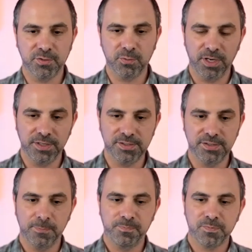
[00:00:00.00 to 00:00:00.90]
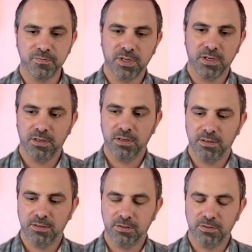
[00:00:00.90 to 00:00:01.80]
was
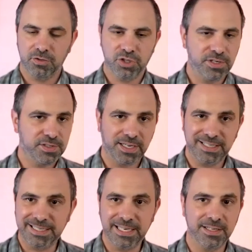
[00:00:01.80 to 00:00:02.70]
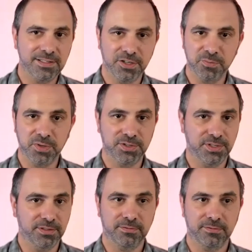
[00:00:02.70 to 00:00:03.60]
she's like a get it done person.
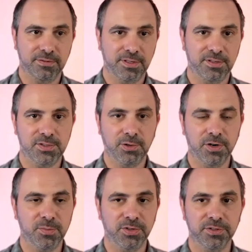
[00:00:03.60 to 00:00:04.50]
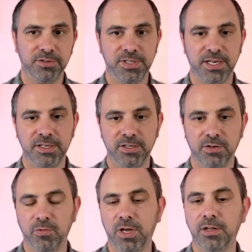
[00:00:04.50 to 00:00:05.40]
And so our builder said, you know,
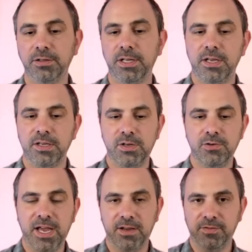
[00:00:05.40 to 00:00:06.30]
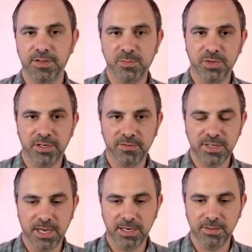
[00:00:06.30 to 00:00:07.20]
well, you have this period of
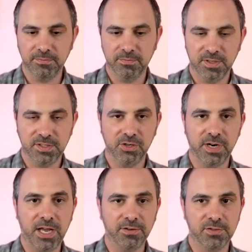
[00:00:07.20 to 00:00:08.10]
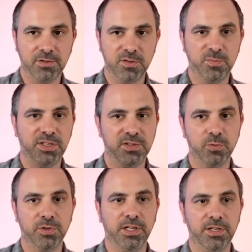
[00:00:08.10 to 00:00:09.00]
time until your house starts because we're
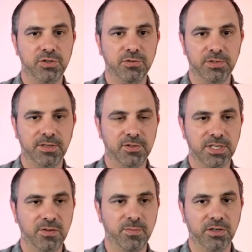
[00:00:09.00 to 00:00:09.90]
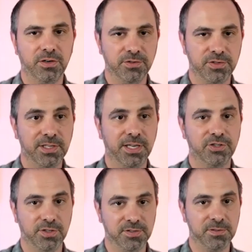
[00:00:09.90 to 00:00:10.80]
going to give you time to make all your
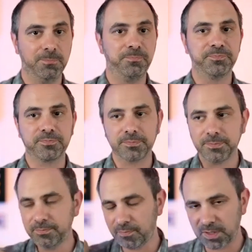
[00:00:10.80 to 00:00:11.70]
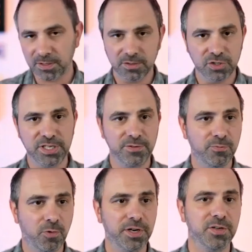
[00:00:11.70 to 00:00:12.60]
selections. She
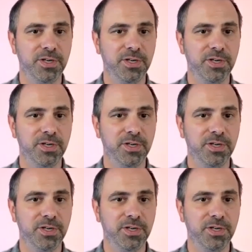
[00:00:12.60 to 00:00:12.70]
wanted to make